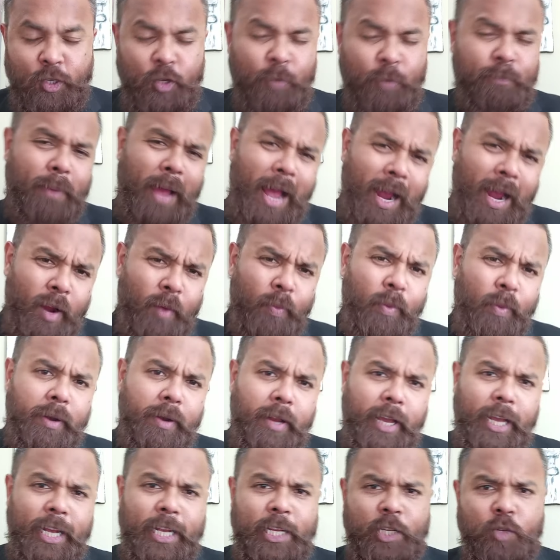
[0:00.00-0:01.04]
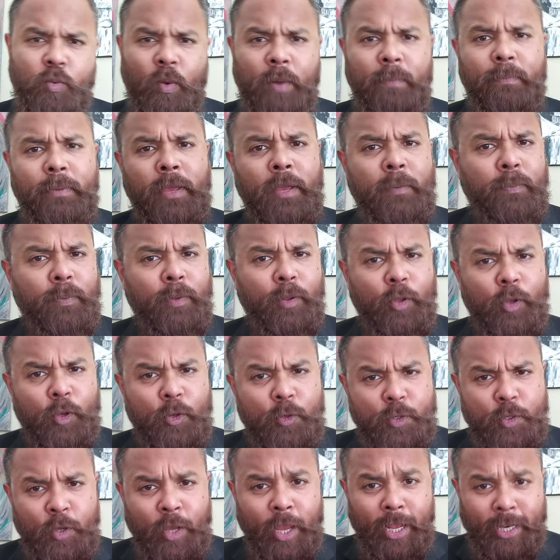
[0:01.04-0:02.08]
So back in the days when people
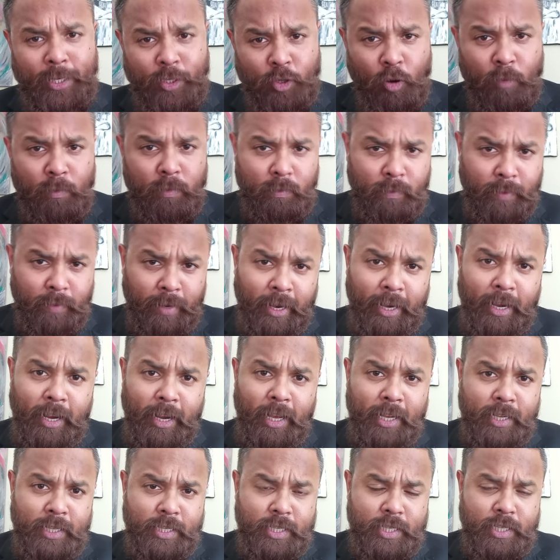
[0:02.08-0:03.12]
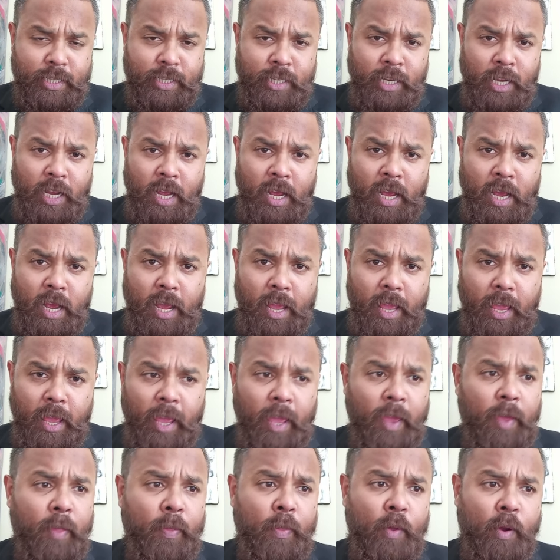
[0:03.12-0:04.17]
used to get dopamine, it's
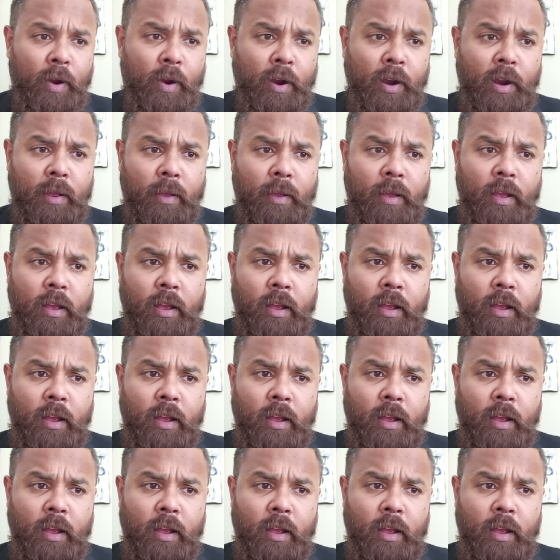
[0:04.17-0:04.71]
either